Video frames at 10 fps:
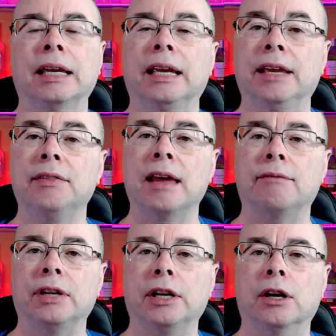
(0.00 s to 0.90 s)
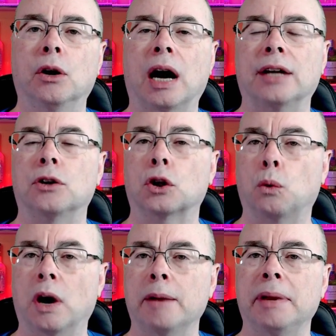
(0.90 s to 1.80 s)
In that video, I talked
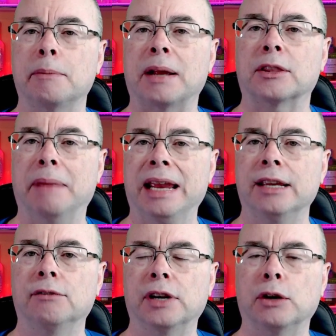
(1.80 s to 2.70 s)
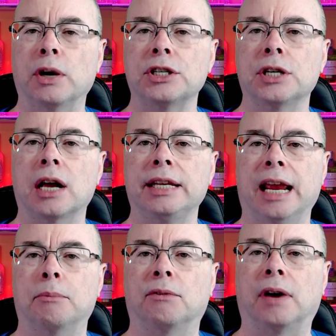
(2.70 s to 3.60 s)
quite a bit about the main
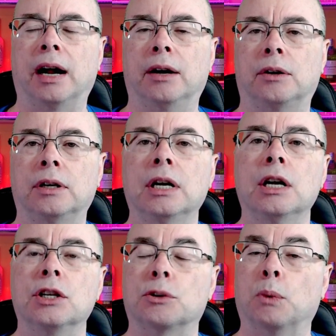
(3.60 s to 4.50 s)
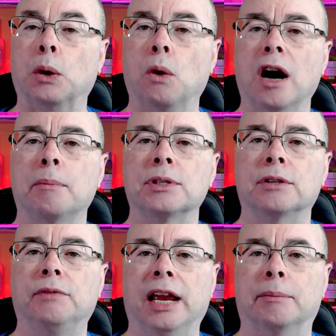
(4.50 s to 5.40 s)
configuration.yaml file, some requirements of
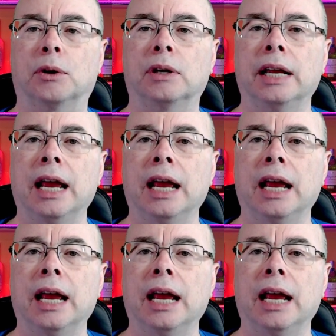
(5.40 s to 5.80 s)
YAML,